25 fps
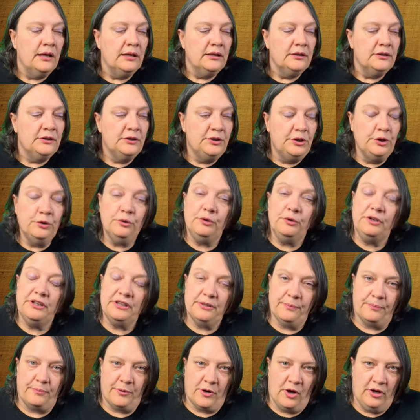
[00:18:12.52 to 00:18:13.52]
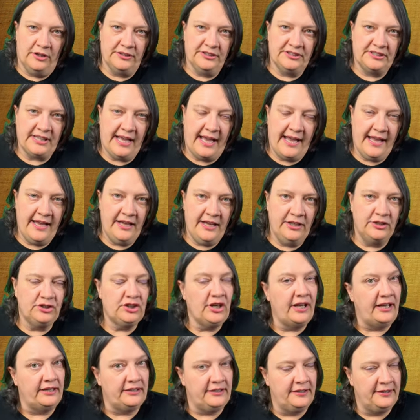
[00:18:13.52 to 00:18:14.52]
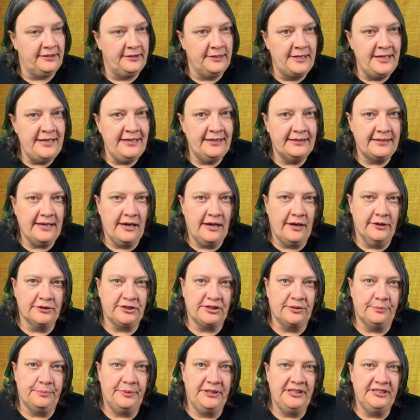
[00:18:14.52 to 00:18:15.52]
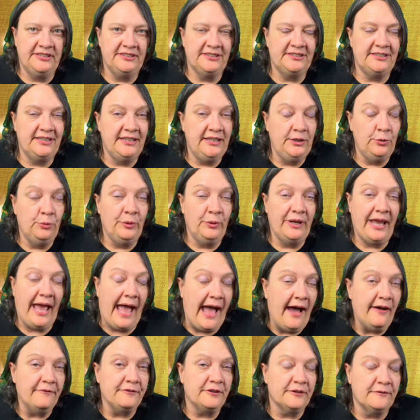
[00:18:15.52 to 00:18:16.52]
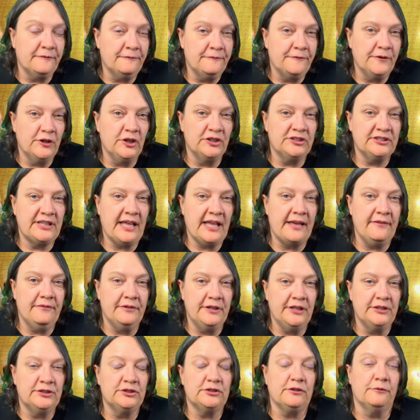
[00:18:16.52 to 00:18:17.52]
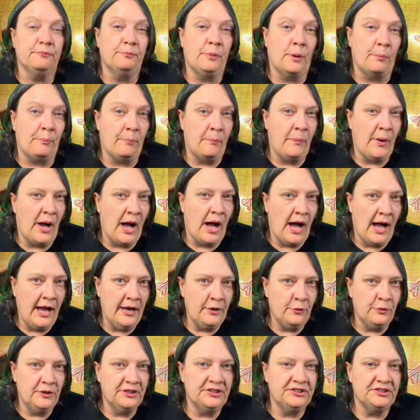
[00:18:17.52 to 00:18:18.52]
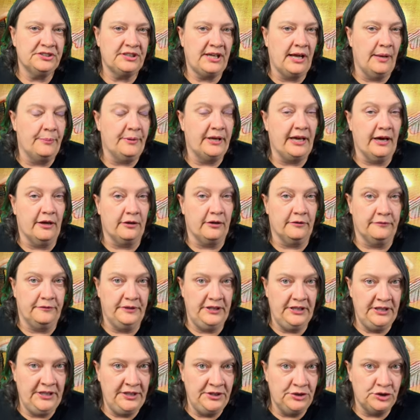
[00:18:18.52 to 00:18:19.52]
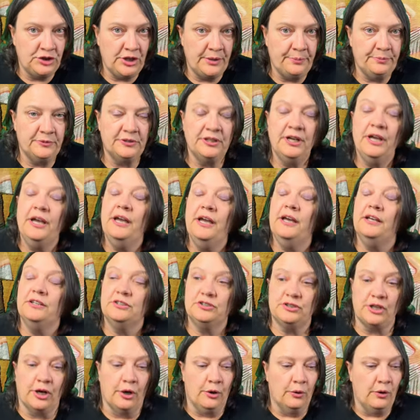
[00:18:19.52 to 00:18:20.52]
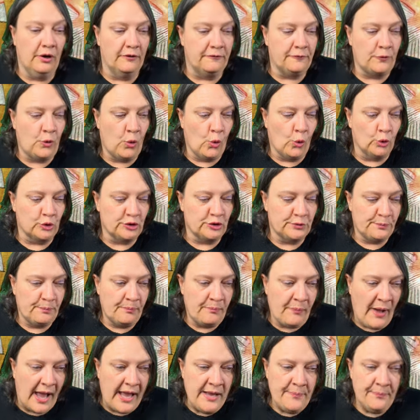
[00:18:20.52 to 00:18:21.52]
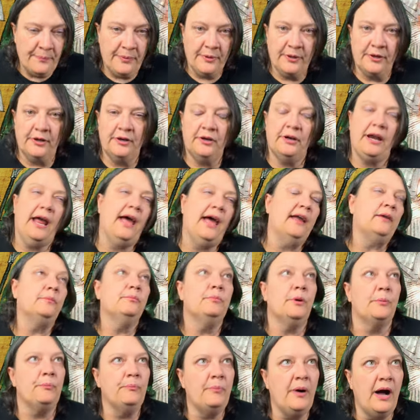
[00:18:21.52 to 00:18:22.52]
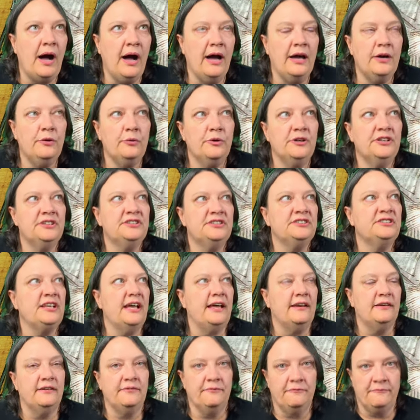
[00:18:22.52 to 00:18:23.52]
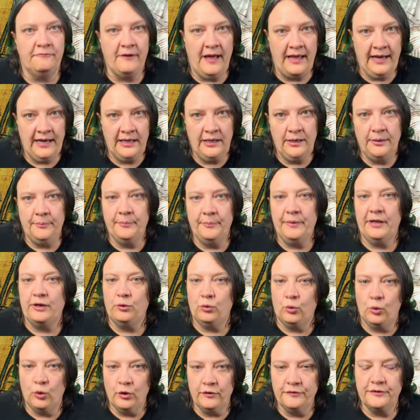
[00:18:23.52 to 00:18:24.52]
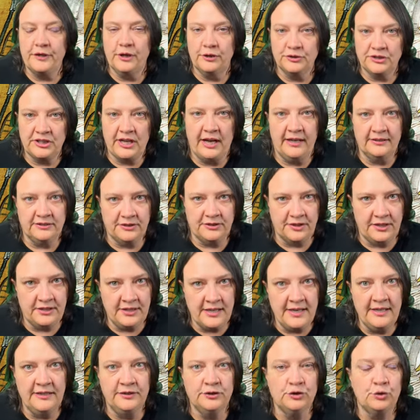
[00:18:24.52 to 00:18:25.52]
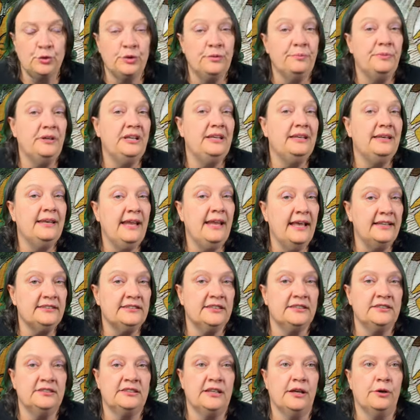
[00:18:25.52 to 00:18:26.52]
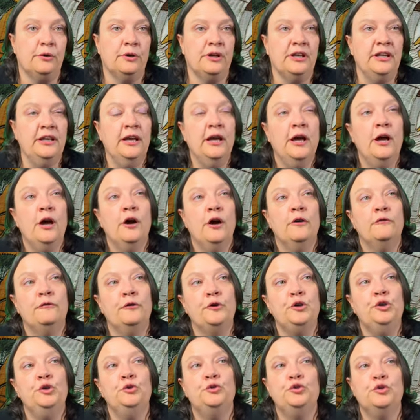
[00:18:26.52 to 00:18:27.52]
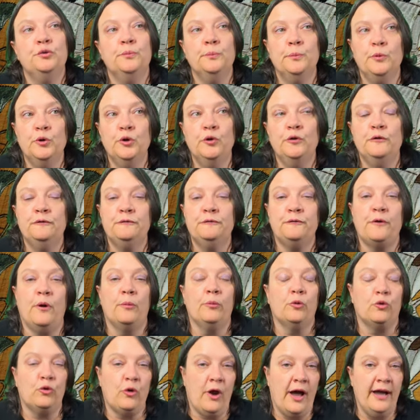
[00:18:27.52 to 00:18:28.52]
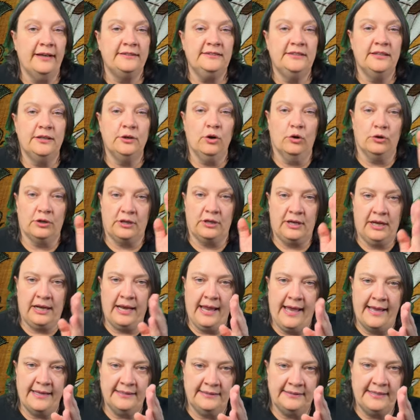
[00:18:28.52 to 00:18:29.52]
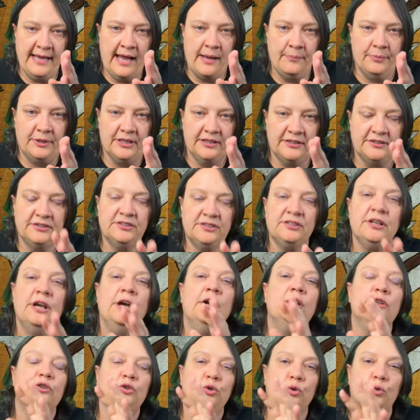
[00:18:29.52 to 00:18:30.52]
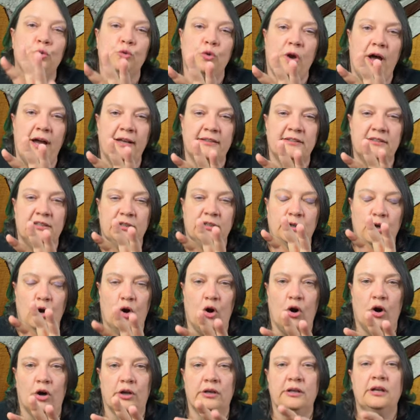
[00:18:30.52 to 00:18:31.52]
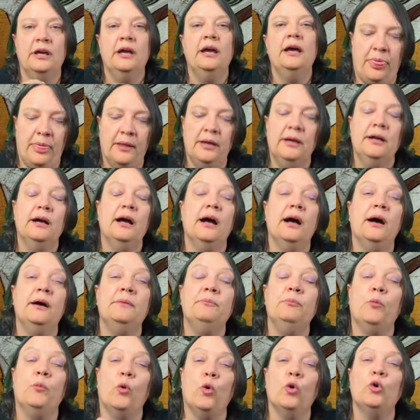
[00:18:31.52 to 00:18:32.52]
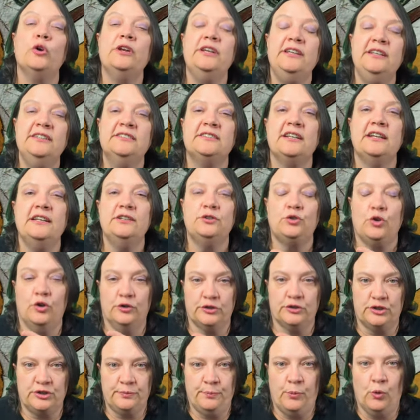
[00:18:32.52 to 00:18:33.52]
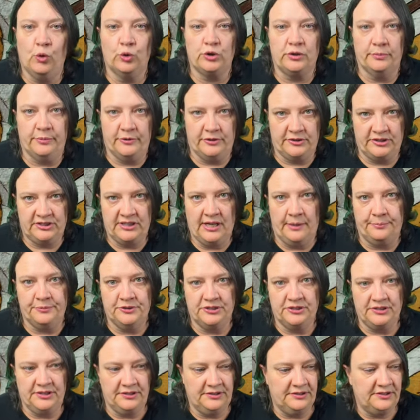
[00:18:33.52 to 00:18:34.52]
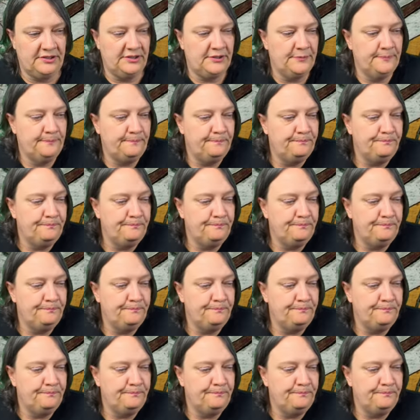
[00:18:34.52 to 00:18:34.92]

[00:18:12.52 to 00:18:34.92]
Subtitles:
During the Bronze Age, at 3000 BC, we have the first evidence of papyrus coming out of Egypt. So, of course, paper and papyrus and vellum and all of those kinds of things would be necessary for you to move from writing on clay tablets to writing on a more easily transportable substance.